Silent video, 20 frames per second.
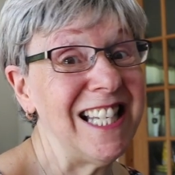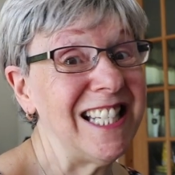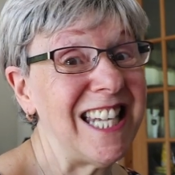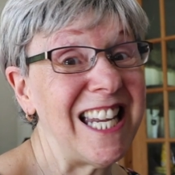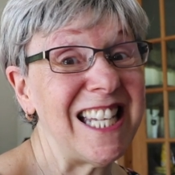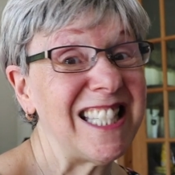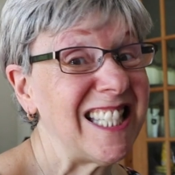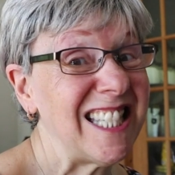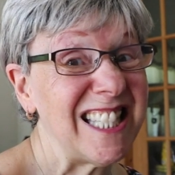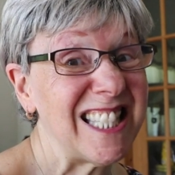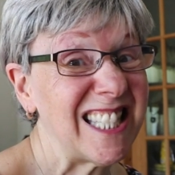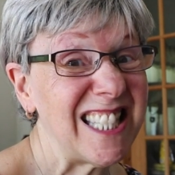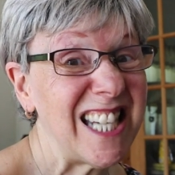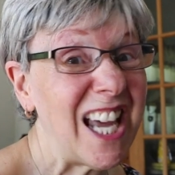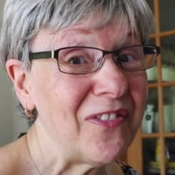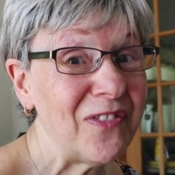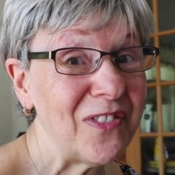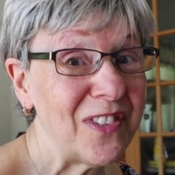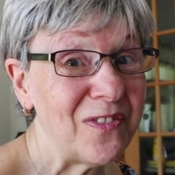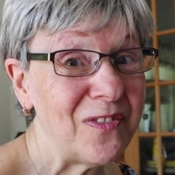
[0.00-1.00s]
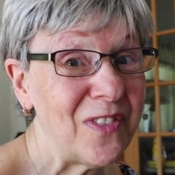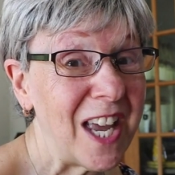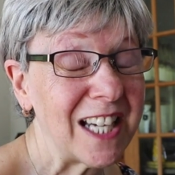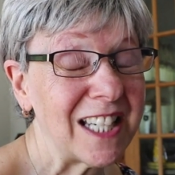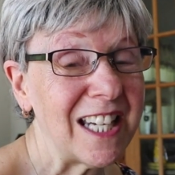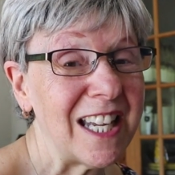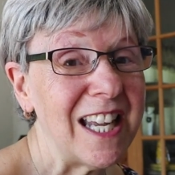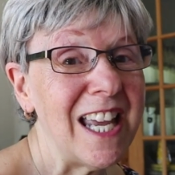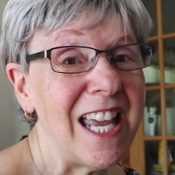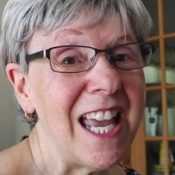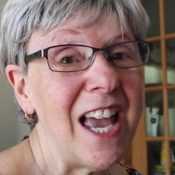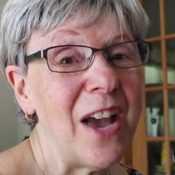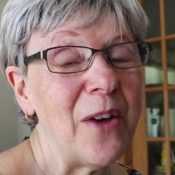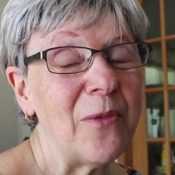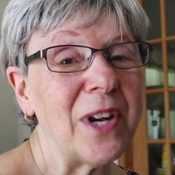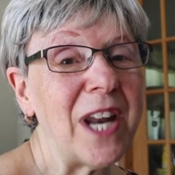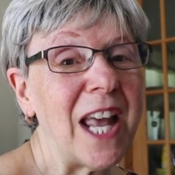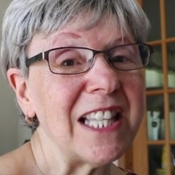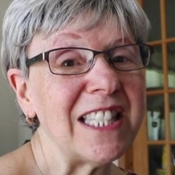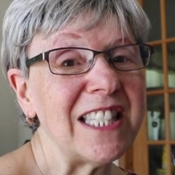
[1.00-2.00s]
tasting stuff. In fact,
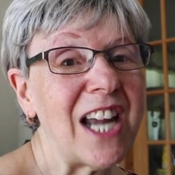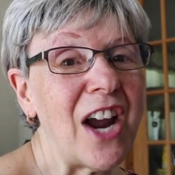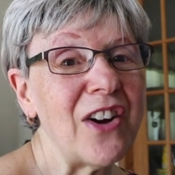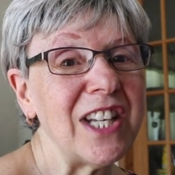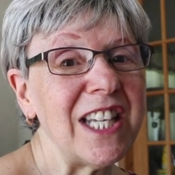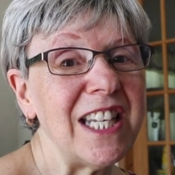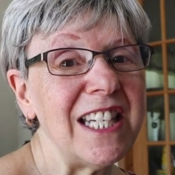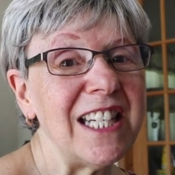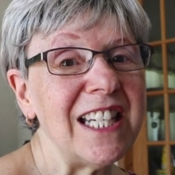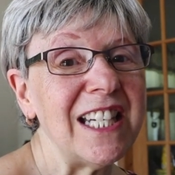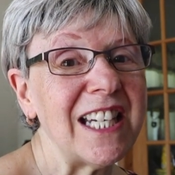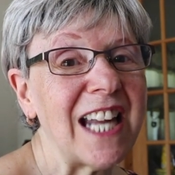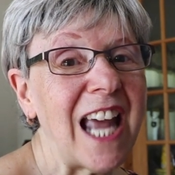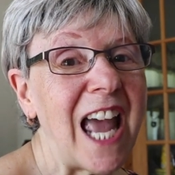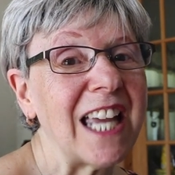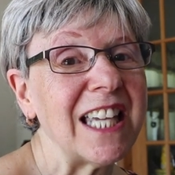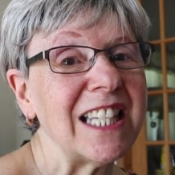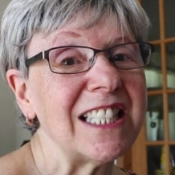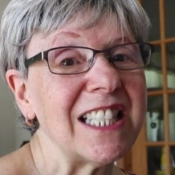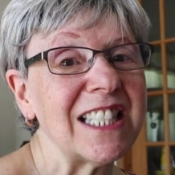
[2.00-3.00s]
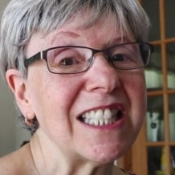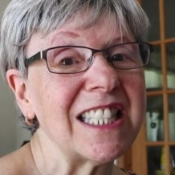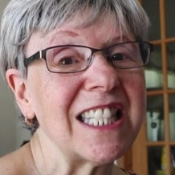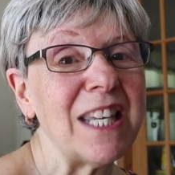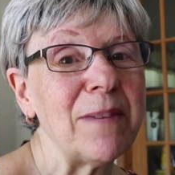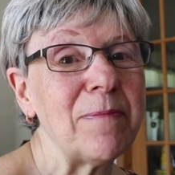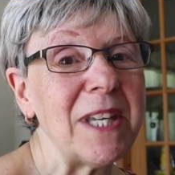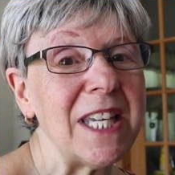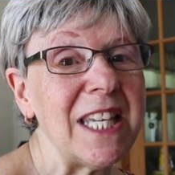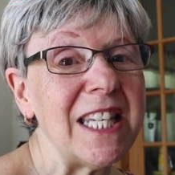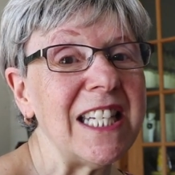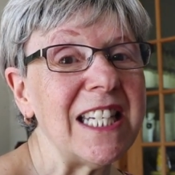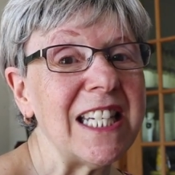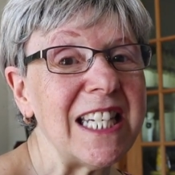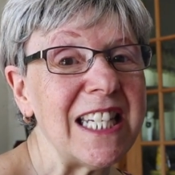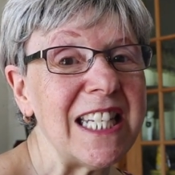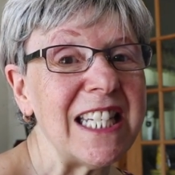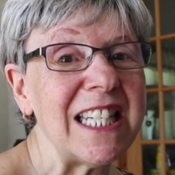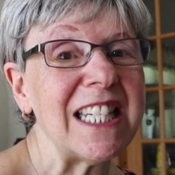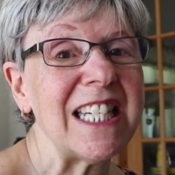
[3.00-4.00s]
when I start eating it, I could just keep eating
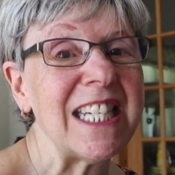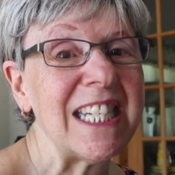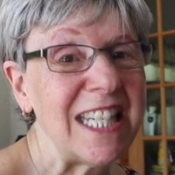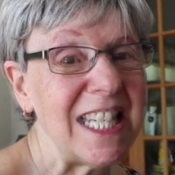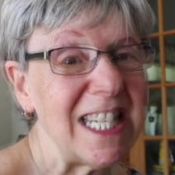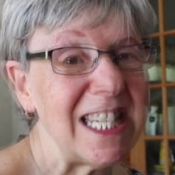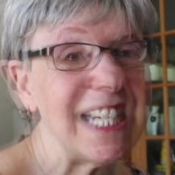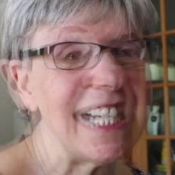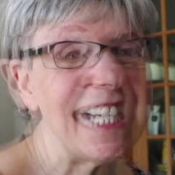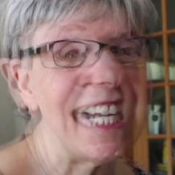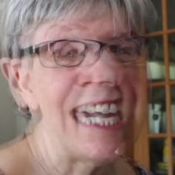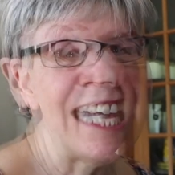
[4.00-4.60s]
and eating and eating.